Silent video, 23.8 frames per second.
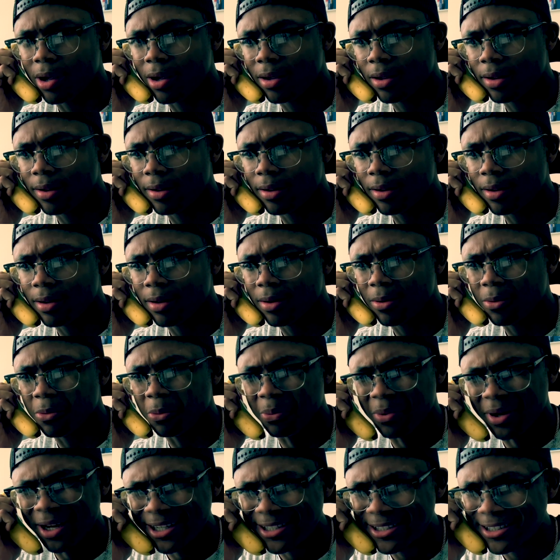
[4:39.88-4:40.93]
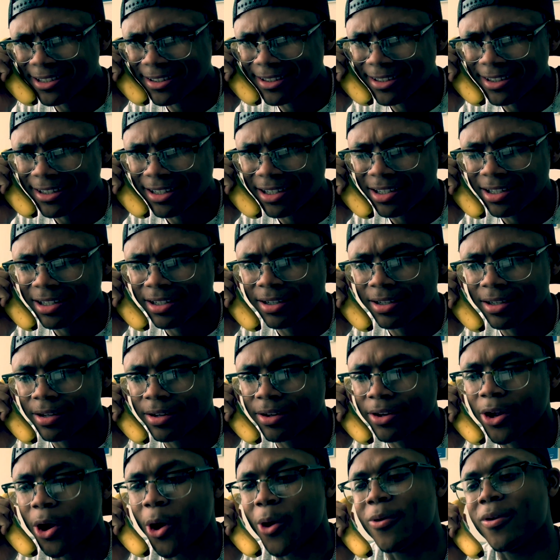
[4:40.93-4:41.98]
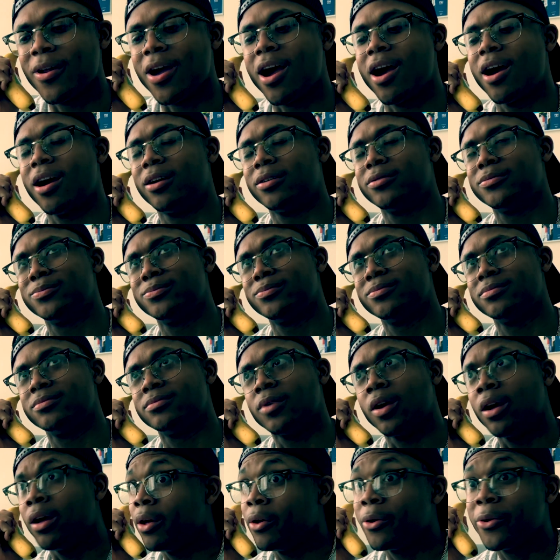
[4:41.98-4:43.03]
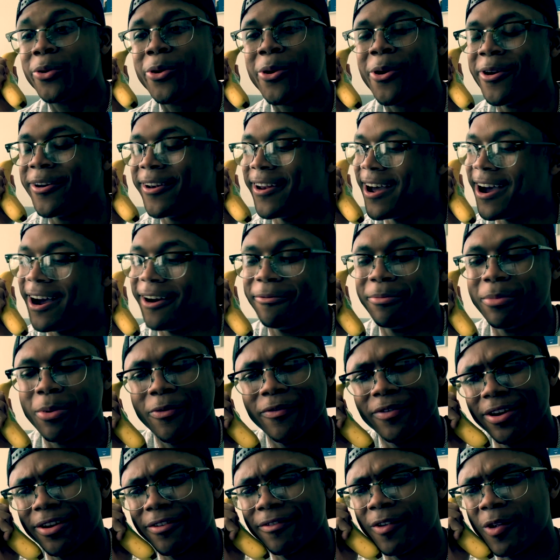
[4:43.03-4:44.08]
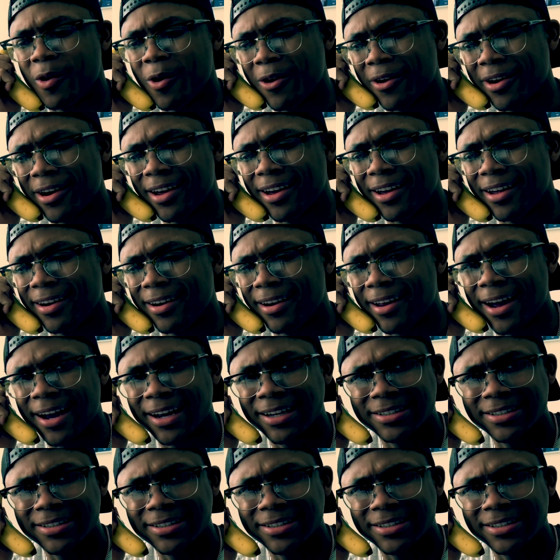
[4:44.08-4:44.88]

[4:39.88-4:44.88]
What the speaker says: Wait, what? Oh, you're not moving to Florida.